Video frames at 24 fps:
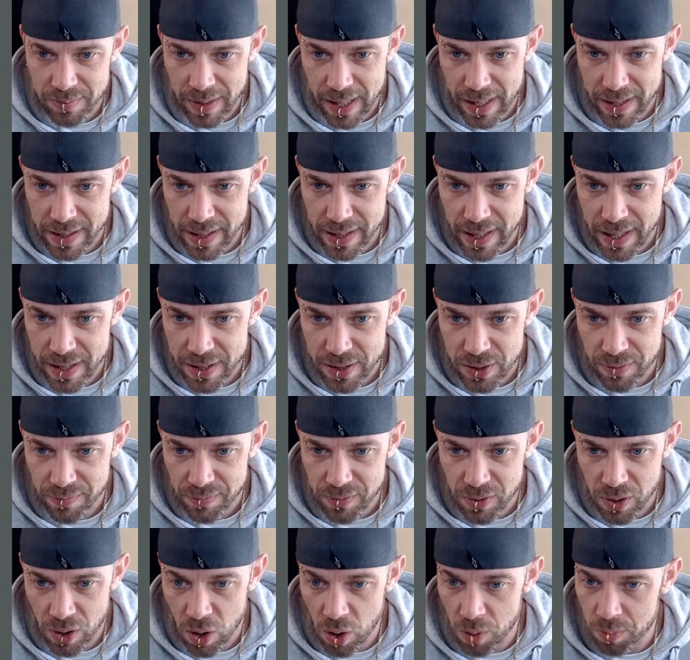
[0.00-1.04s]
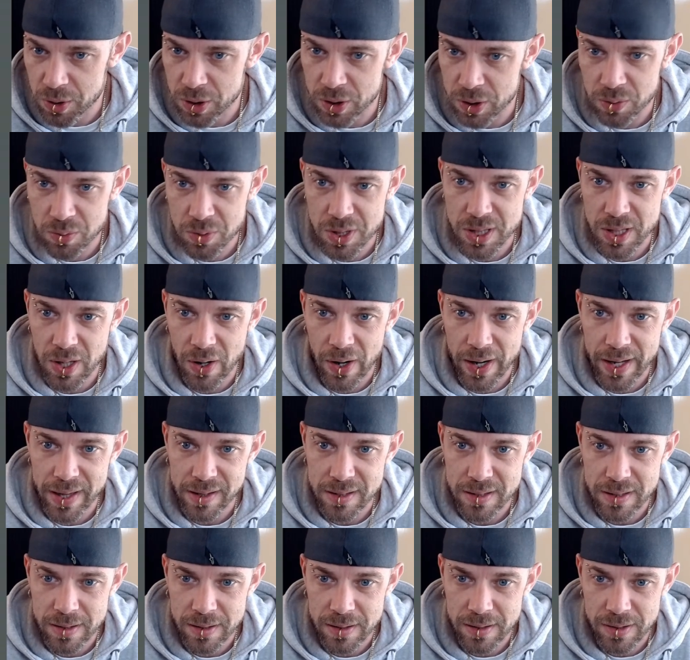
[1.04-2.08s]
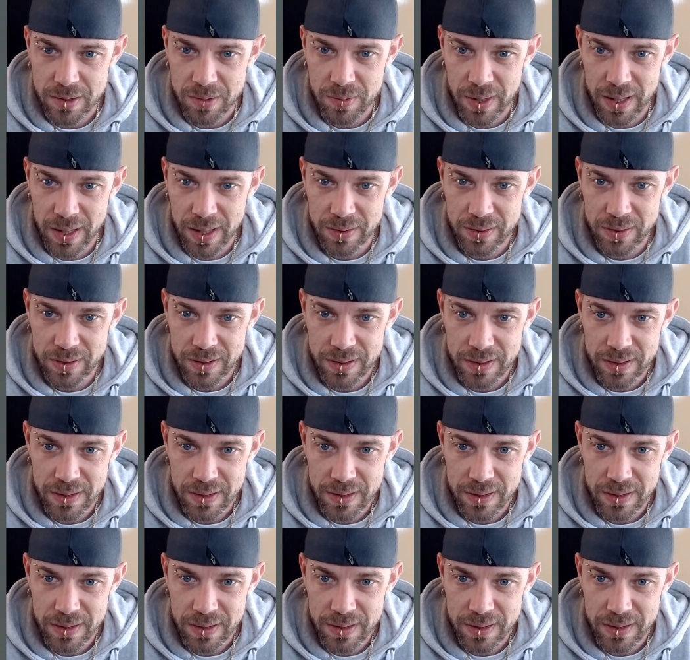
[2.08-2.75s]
and then you've got optional scythes as well